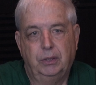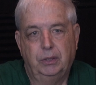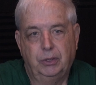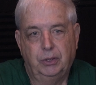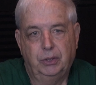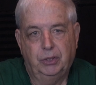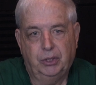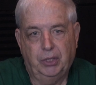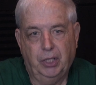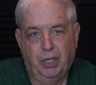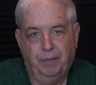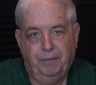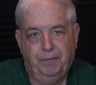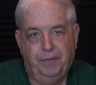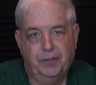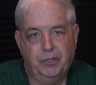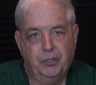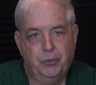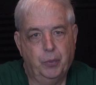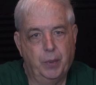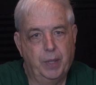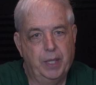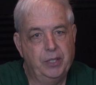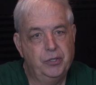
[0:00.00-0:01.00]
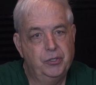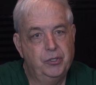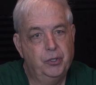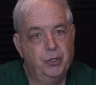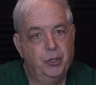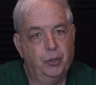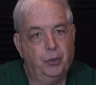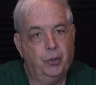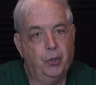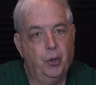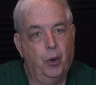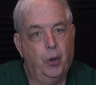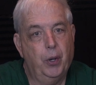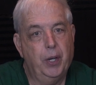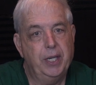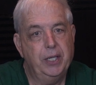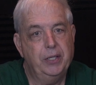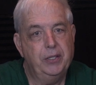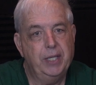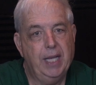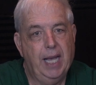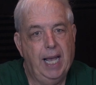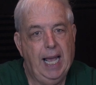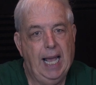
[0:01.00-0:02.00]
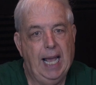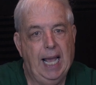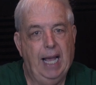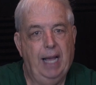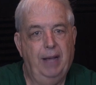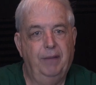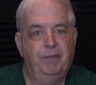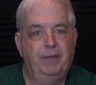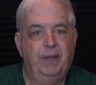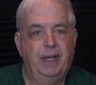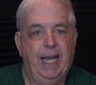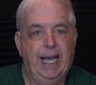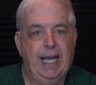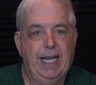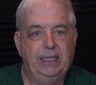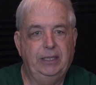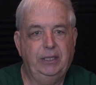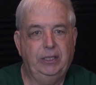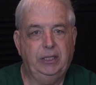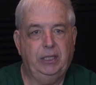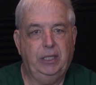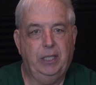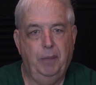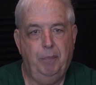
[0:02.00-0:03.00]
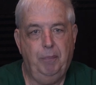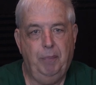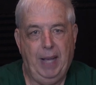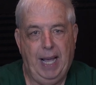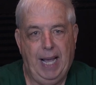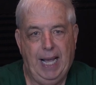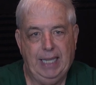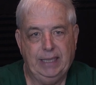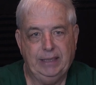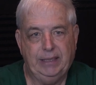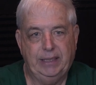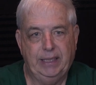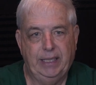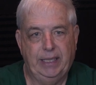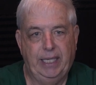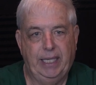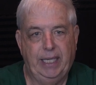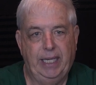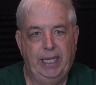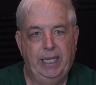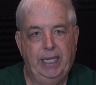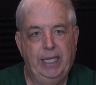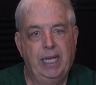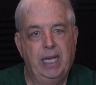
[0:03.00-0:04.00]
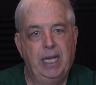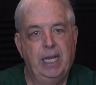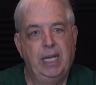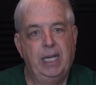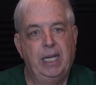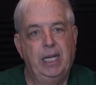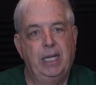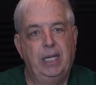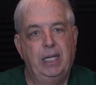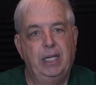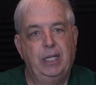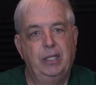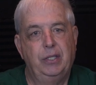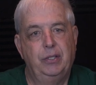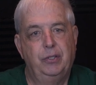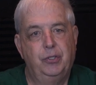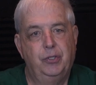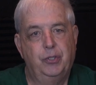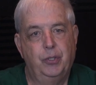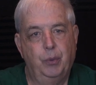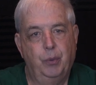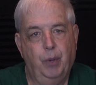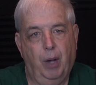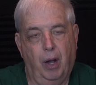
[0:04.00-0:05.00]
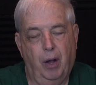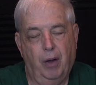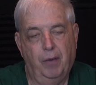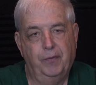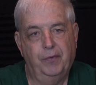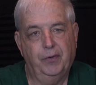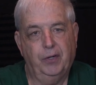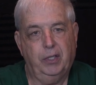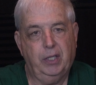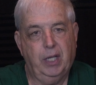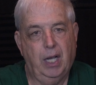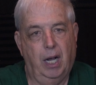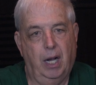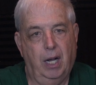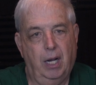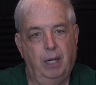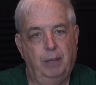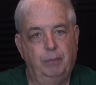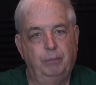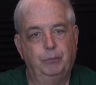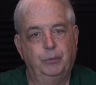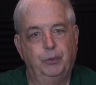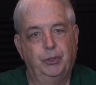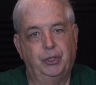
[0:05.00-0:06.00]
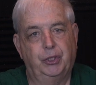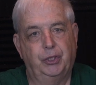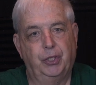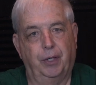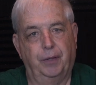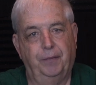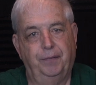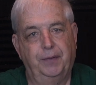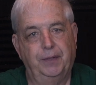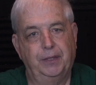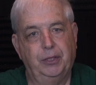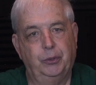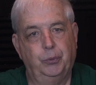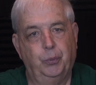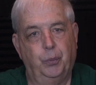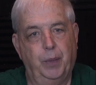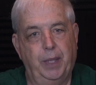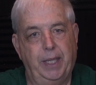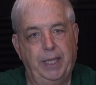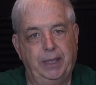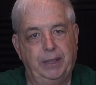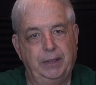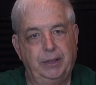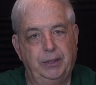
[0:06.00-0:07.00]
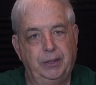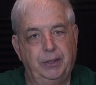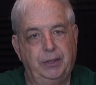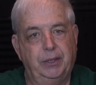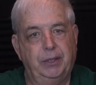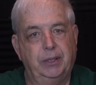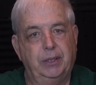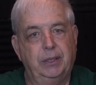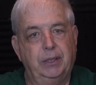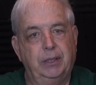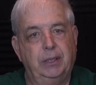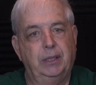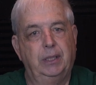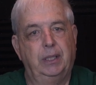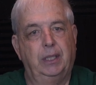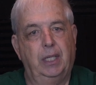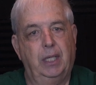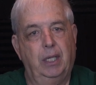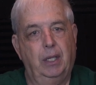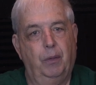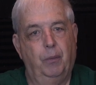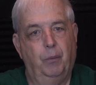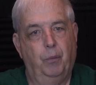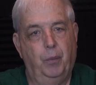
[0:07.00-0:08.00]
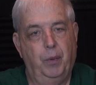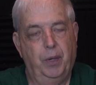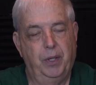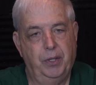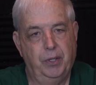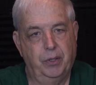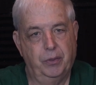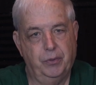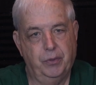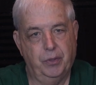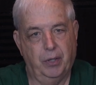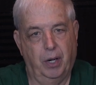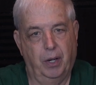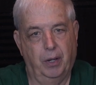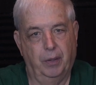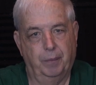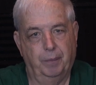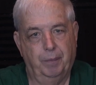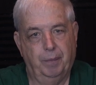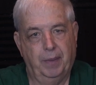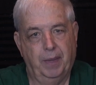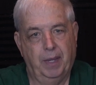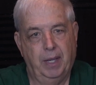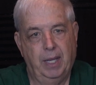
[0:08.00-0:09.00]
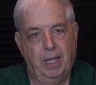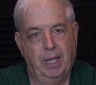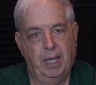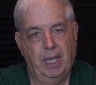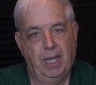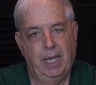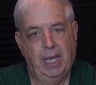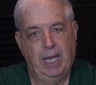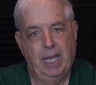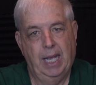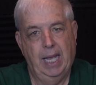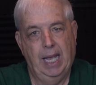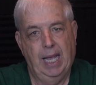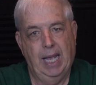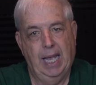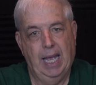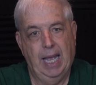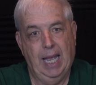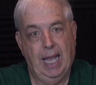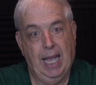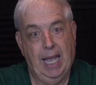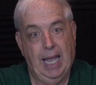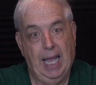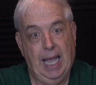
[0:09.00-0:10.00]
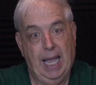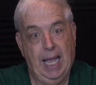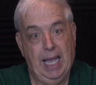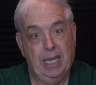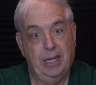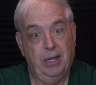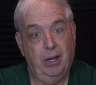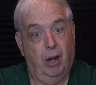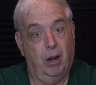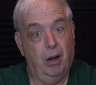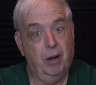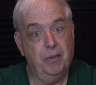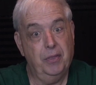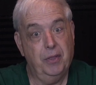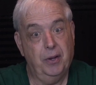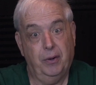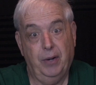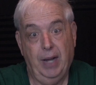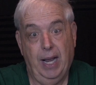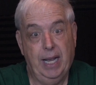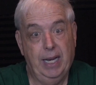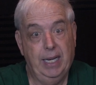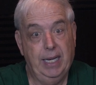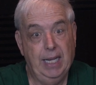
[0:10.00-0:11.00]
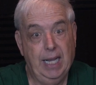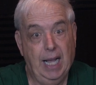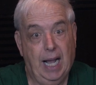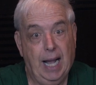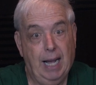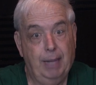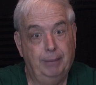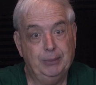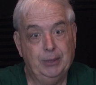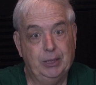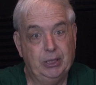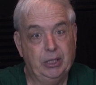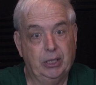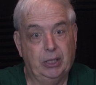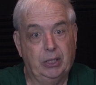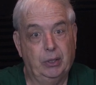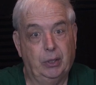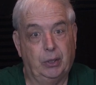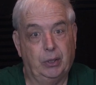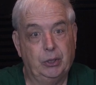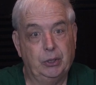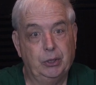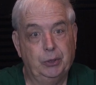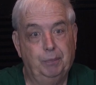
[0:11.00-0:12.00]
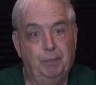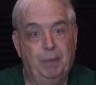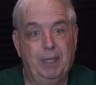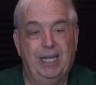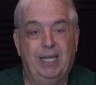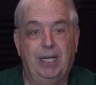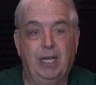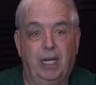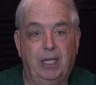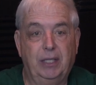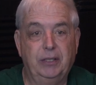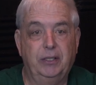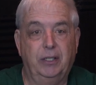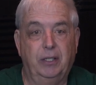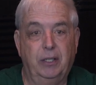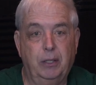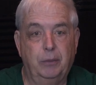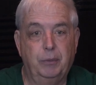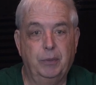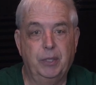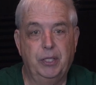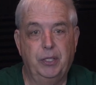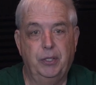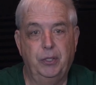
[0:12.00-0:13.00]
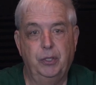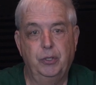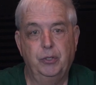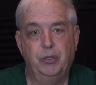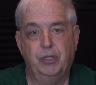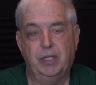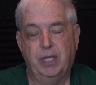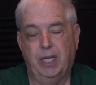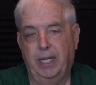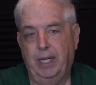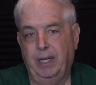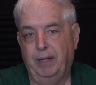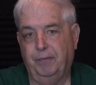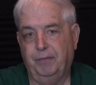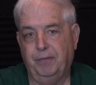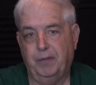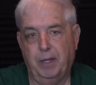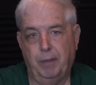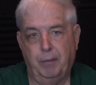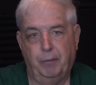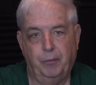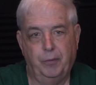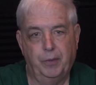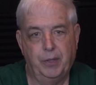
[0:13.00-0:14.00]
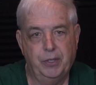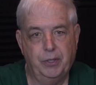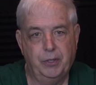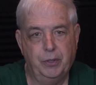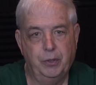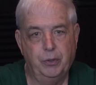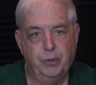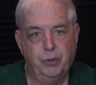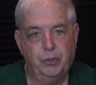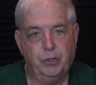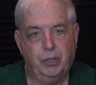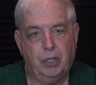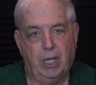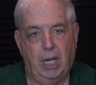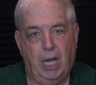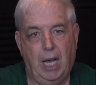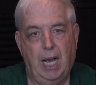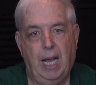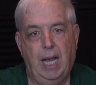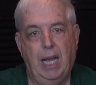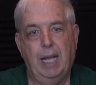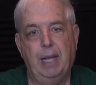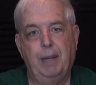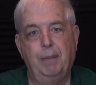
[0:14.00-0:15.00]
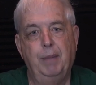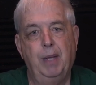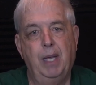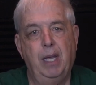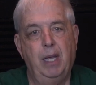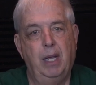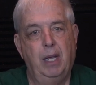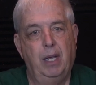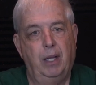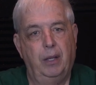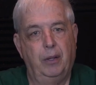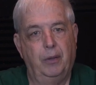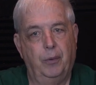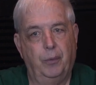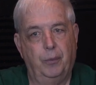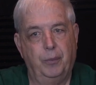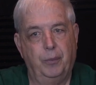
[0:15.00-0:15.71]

Surface winds, you're going to have less capacity to overcome surface winds with your drone. And are there any obstacles because of the reduced lift, the reduced climb, the